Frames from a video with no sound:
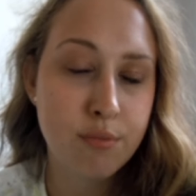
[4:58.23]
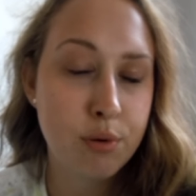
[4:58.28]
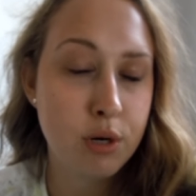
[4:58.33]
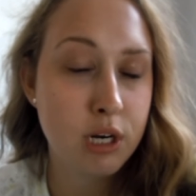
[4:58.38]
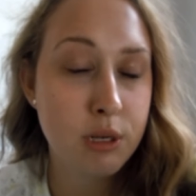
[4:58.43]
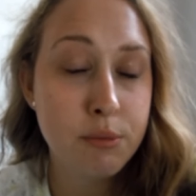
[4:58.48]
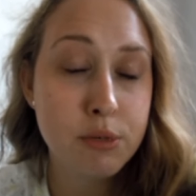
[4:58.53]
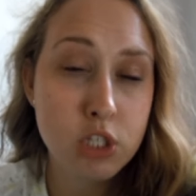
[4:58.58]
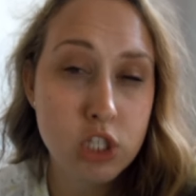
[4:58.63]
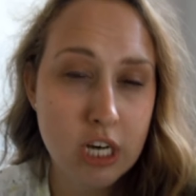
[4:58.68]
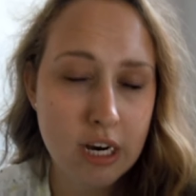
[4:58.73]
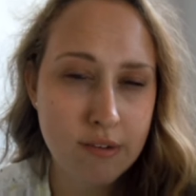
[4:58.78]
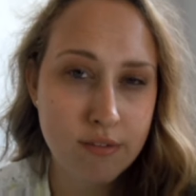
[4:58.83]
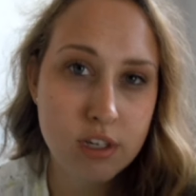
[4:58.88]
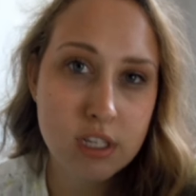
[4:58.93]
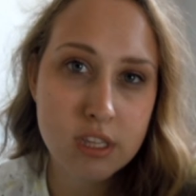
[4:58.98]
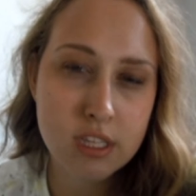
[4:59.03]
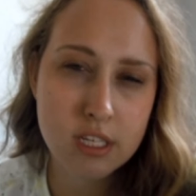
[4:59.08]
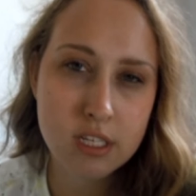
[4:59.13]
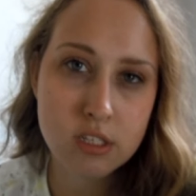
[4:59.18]
Pretty much
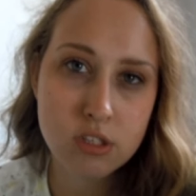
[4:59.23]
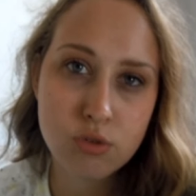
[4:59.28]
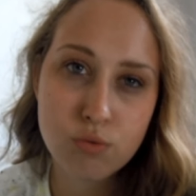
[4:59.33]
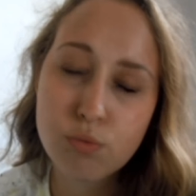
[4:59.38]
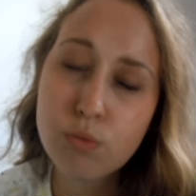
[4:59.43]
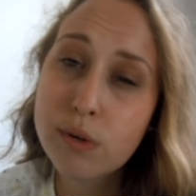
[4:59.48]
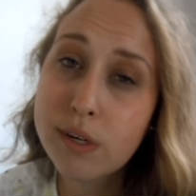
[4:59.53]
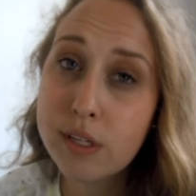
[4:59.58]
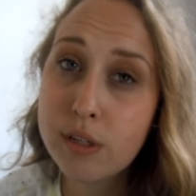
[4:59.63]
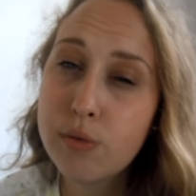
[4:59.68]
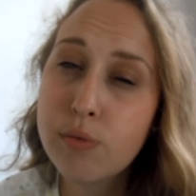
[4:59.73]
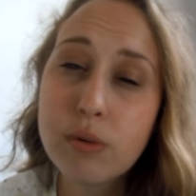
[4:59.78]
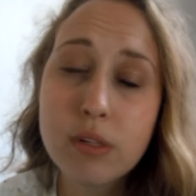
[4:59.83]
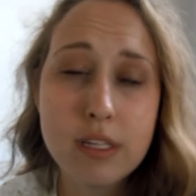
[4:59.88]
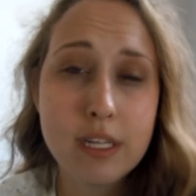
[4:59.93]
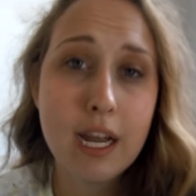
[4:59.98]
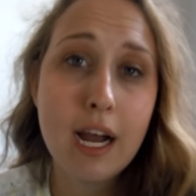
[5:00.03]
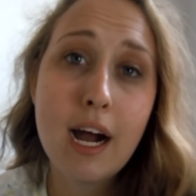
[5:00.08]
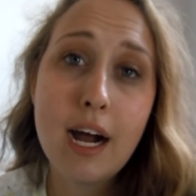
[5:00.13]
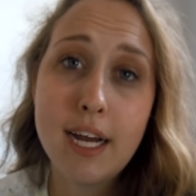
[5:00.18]
everything is really,
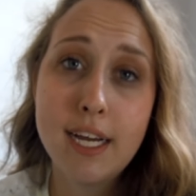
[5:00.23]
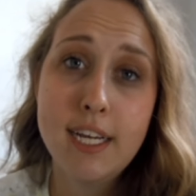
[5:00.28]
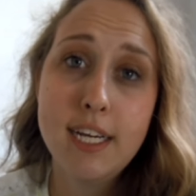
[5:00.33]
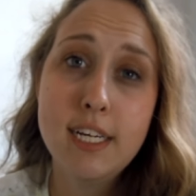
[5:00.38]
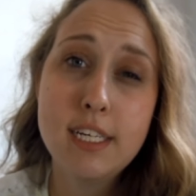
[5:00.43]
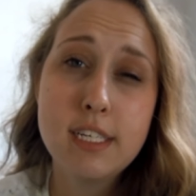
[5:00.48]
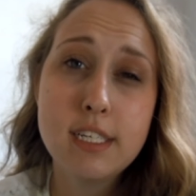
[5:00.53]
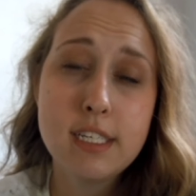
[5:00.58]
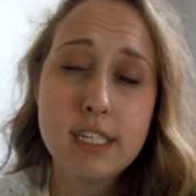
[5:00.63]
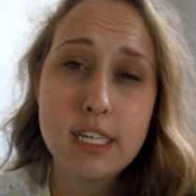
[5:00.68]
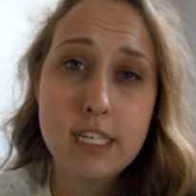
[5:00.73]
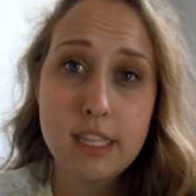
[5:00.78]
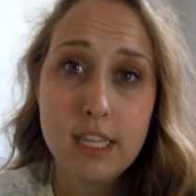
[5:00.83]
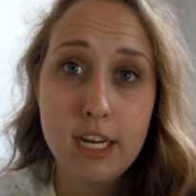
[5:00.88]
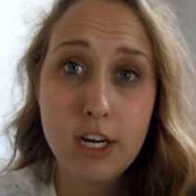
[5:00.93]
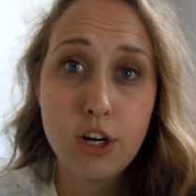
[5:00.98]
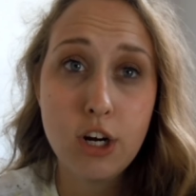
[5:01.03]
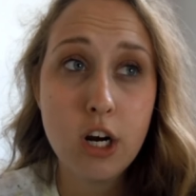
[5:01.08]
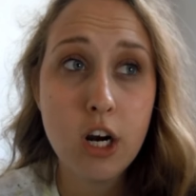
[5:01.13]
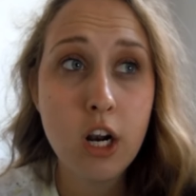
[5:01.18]
really high end in
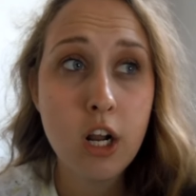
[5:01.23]
there.